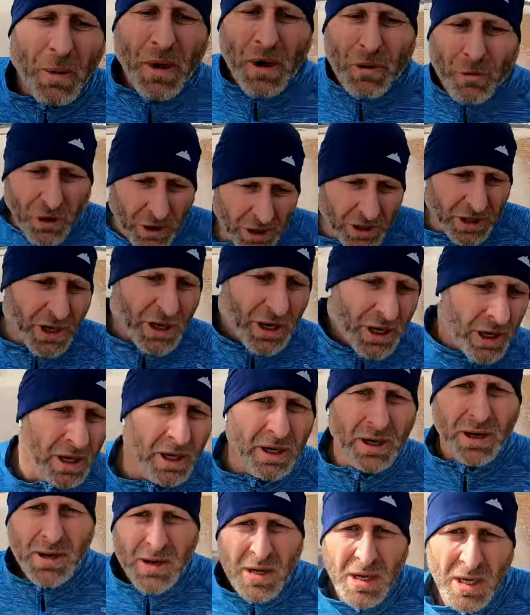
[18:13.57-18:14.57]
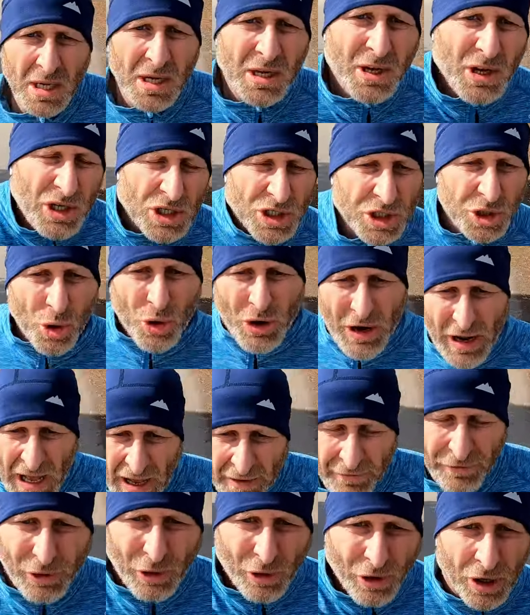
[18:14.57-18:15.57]
run short
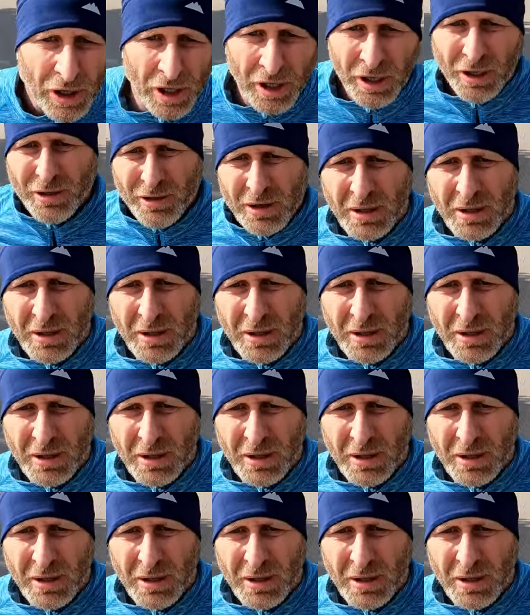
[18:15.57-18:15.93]
of having to